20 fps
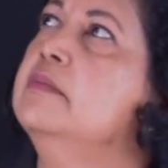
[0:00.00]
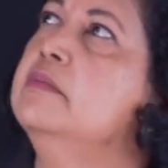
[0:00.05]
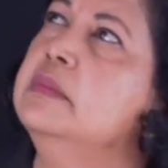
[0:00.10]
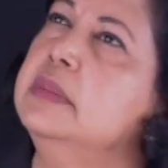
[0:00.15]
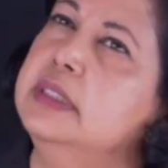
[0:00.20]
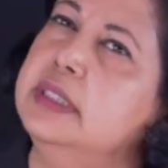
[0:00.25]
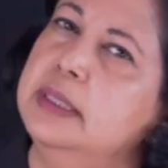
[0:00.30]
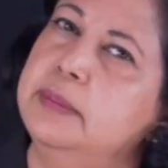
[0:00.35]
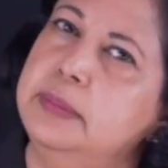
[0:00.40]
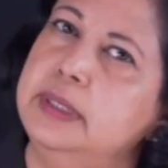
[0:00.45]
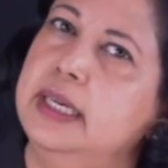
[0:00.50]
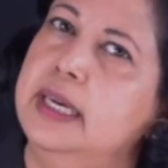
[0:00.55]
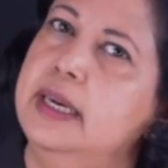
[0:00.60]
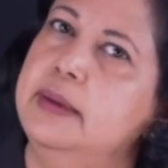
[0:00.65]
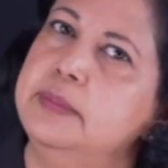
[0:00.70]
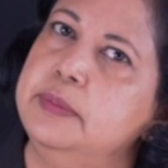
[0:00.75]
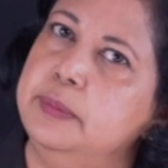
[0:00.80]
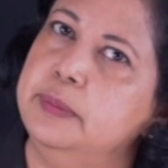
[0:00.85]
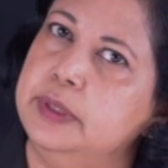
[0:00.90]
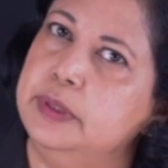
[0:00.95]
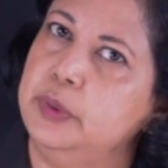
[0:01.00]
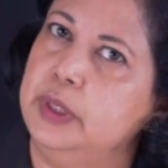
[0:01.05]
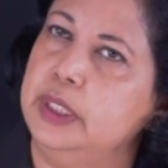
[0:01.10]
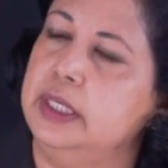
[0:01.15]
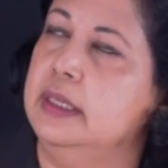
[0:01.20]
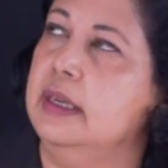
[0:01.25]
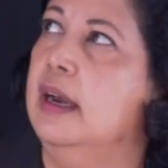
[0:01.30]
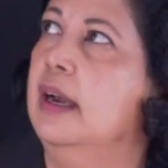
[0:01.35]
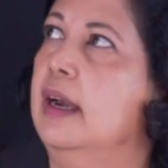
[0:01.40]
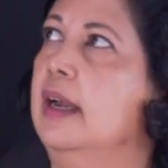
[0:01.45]
sometimes
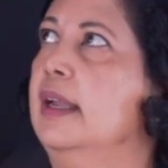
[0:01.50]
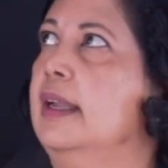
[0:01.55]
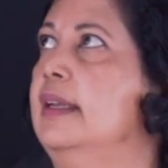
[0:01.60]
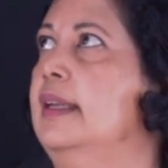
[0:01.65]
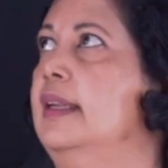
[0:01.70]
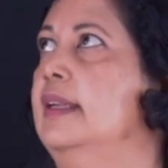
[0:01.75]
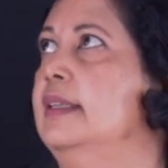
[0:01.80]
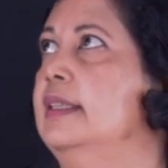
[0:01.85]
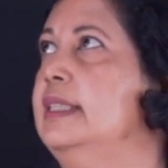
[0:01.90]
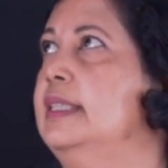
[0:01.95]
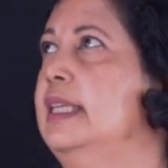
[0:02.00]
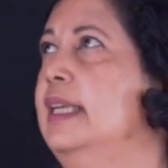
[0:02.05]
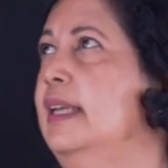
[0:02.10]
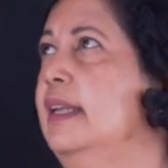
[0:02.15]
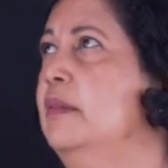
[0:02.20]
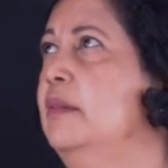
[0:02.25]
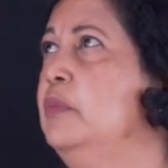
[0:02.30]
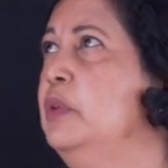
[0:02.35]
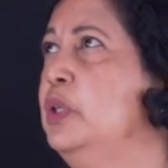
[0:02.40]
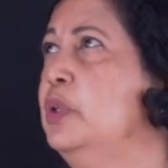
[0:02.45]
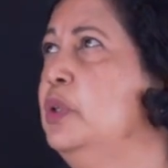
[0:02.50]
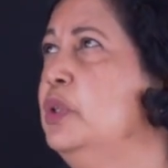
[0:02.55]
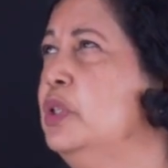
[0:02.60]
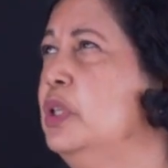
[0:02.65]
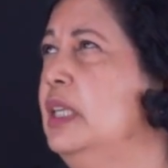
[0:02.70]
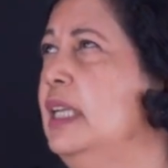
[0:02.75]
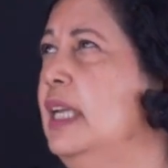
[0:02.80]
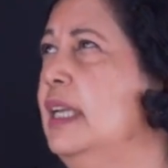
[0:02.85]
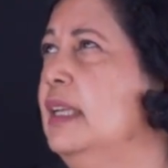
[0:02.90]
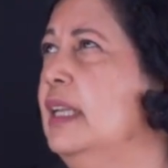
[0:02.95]
between 9 and 10
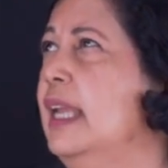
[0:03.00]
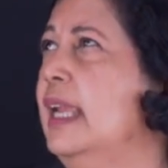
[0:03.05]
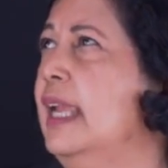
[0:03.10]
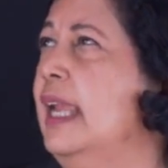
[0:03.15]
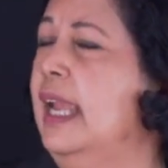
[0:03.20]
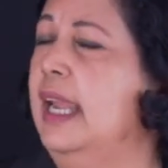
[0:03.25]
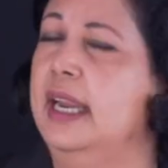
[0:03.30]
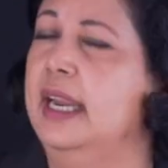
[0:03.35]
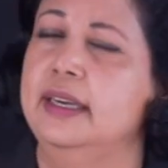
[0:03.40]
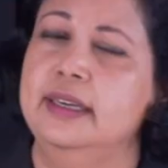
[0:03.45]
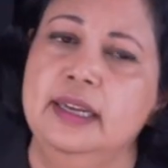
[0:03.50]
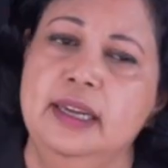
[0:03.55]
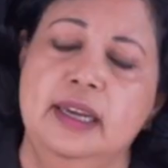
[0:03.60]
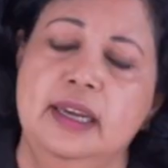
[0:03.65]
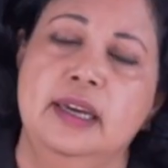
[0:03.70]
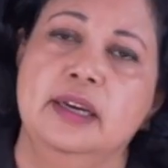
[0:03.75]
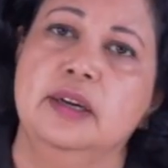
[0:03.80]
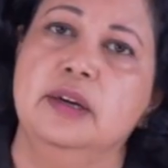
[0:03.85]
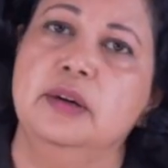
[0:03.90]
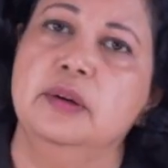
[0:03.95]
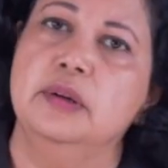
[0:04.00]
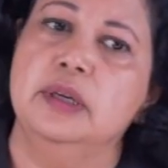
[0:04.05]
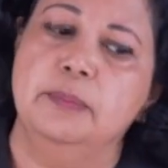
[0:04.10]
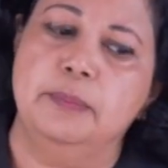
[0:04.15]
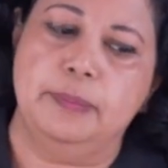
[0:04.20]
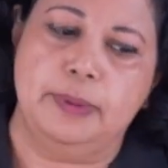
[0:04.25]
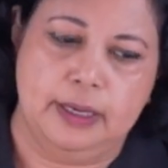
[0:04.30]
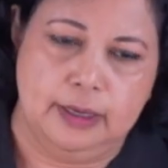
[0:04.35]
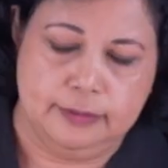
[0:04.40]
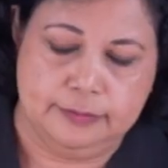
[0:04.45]
usually, and they can go
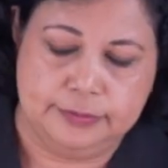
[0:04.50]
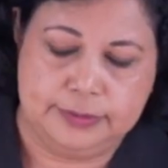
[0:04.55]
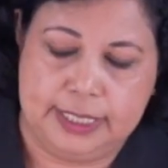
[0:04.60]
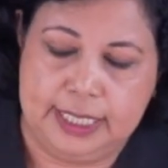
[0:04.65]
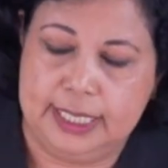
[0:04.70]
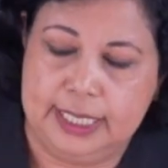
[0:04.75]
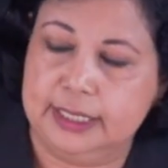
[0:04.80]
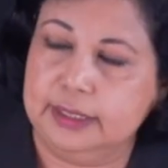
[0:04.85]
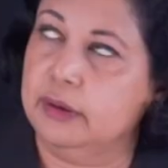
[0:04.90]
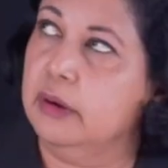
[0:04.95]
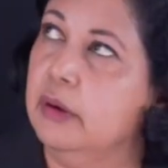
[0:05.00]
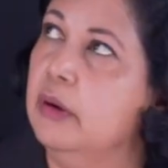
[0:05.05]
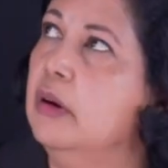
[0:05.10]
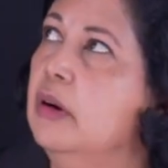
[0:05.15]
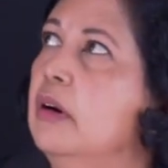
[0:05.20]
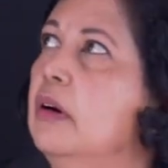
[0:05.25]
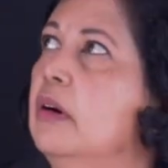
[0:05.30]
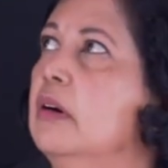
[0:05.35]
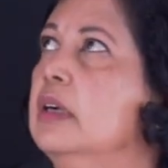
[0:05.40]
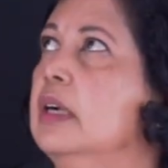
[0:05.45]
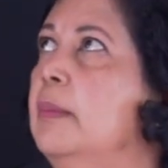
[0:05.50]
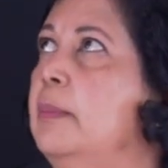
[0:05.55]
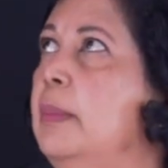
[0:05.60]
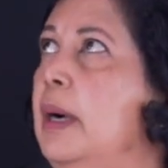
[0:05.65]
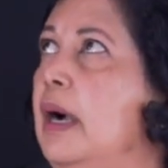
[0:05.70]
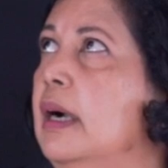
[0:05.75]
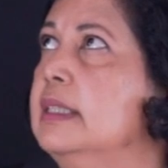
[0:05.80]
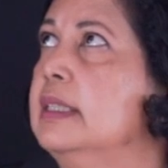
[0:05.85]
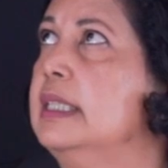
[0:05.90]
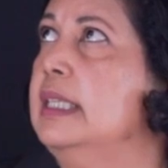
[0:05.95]
above that, or
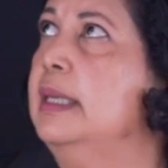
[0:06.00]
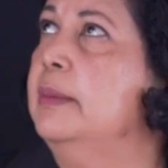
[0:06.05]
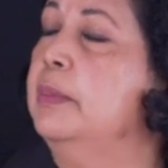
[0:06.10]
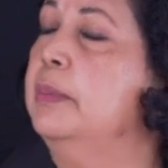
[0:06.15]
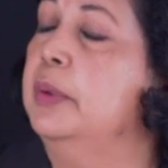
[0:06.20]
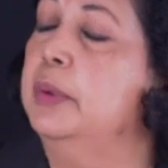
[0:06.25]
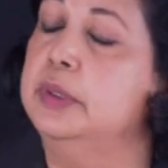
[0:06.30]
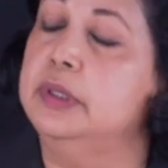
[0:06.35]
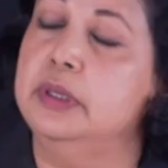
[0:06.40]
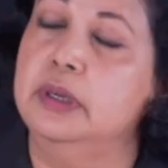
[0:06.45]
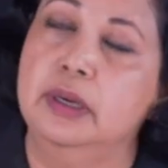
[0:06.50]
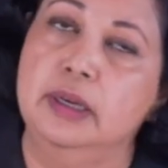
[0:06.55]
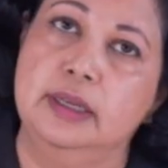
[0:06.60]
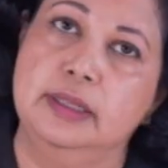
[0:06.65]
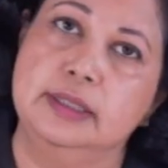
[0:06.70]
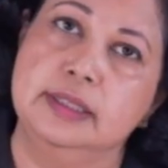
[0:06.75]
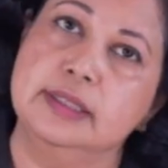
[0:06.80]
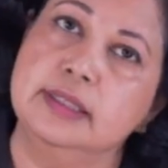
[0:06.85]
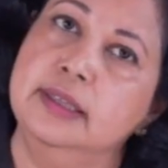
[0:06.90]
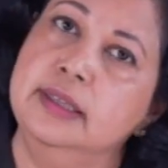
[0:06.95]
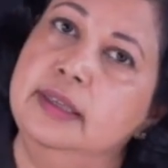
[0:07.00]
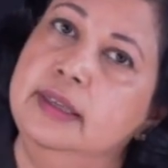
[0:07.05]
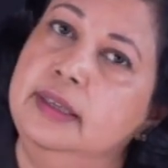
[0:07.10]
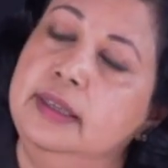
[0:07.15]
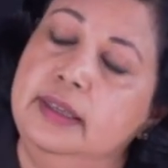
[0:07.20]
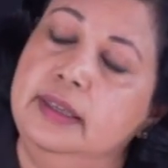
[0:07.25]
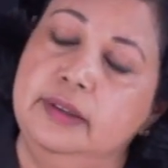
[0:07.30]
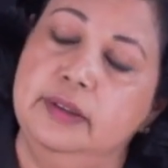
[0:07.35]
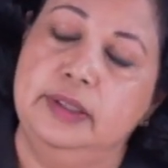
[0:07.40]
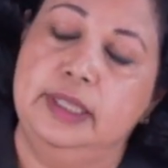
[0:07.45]
carboxylic protons.
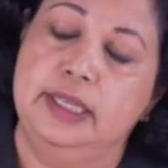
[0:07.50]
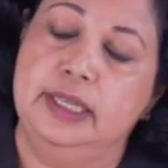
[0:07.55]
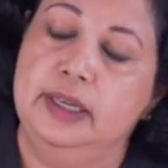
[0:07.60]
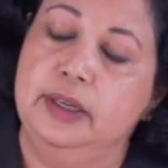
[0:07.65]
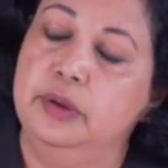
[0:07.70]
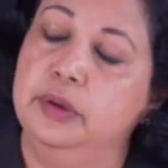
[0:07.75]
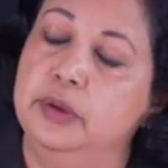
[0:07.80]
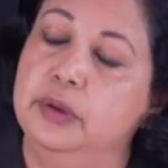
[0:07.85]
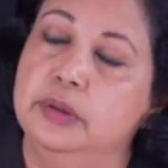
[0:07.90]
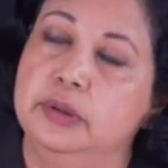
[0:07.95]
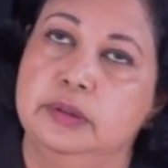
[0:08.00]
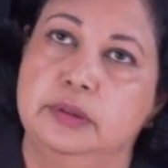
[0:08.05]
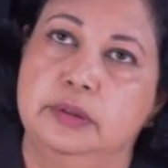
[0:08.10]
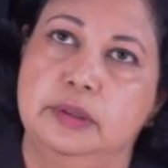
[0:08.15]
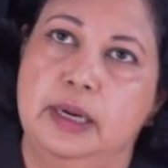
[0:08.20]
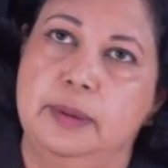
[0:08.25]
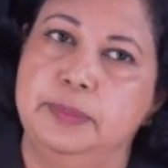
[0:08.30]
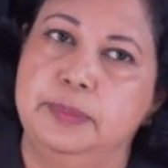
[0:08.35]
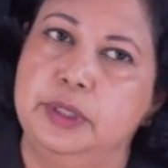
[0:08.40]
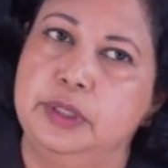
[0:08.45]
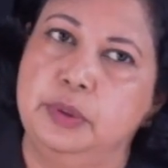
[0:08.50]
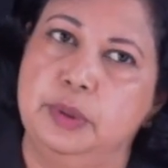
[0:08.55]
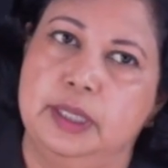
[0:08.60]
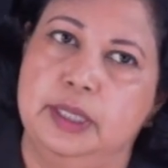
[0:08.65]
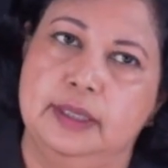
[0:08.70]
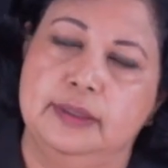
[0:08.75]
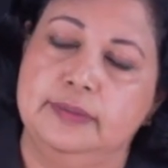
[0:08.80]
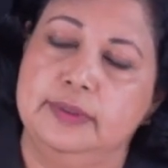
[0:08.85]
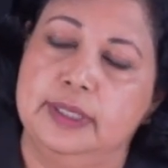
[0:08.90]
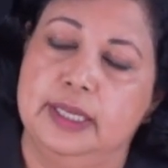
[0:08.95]
You know, they can go up to
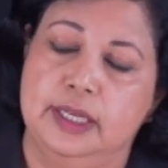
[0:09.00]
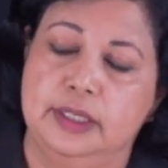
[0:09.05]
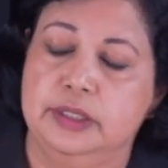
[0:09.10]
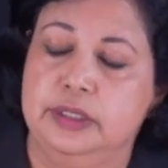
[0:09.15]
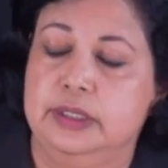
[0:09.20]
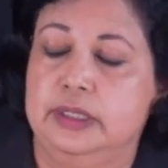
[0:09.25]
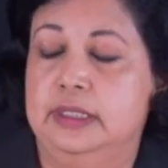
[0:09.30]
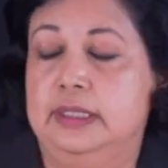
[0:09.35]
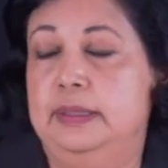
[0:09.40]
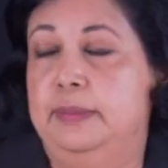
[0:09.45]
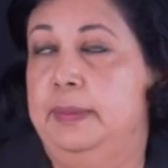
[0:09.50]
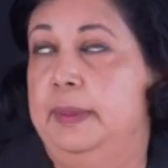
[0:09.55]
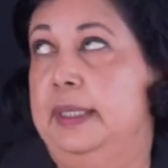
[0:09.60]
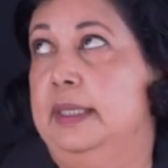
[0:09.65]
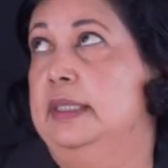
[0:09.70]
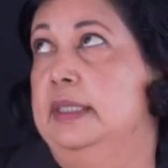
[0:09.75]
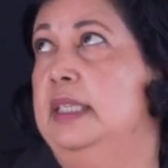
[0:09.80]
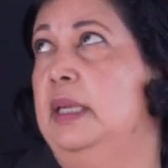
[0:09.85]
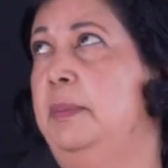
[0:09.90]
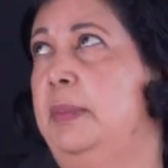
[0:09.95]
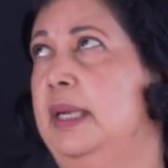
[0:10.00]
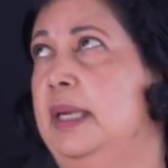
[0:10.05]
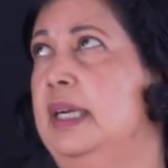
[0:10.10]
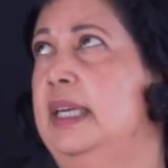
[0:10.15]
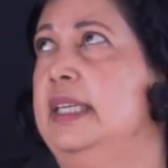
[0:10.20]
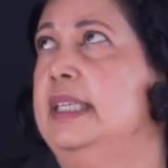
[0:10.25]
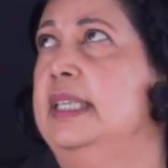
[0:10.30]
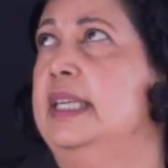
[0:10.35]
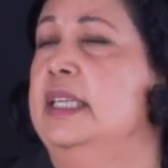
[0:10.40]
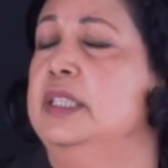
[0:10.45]
12, nice,
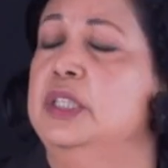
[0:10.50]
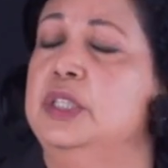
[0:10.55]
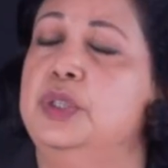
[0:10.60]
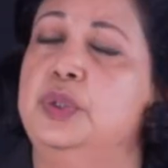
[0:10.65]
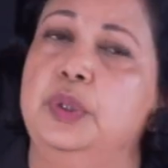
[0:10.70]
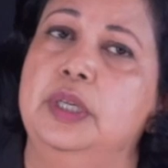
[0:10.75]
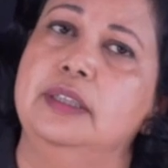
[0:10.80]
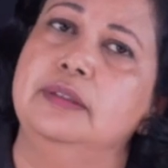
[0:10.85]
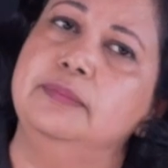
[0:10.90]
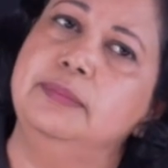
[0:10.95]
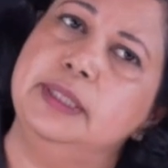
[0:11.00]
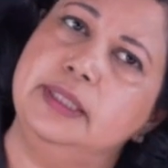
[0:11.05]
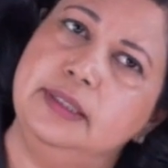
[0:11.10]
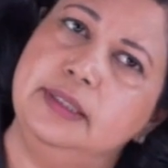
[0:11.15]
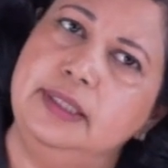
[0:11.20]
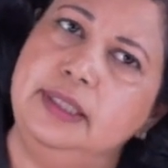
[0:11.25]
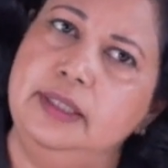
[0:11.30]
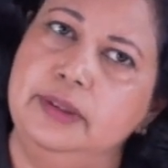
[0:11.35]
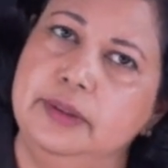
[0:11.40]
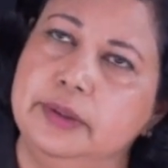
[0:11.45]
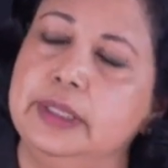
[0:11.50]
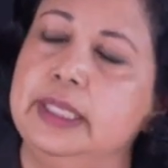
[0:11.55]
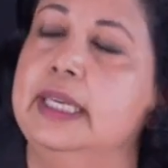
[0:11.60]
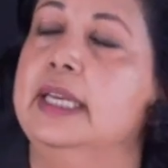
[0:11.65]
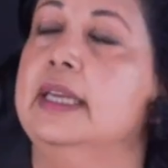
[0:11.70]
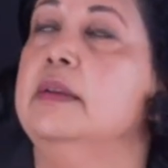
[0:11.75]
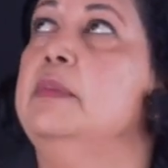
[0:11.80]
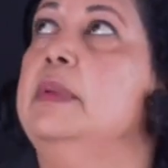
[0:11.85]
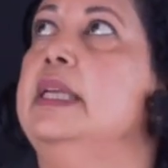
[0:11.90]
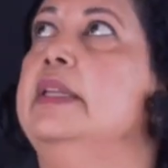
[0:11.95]
typically 10 to 12, but you know, they
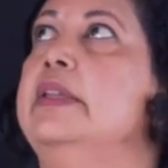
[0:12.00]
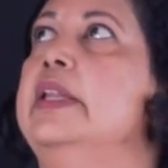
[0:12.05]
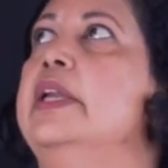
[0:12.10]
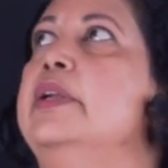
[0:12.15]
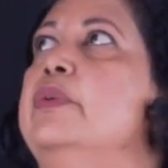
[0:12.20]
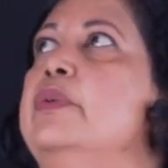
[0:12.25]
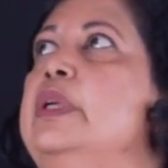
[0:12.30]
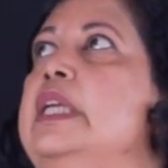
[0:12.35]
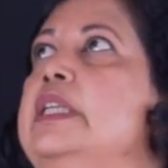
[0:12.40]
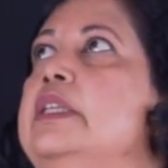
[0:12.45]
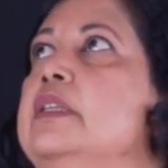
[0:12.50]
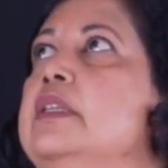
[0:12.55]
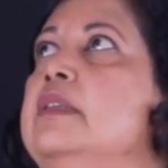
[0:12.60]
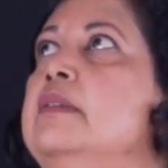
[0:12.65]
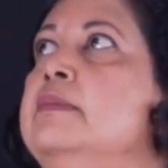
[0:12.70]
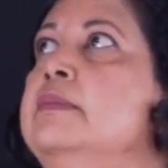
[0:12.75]
can be in that region.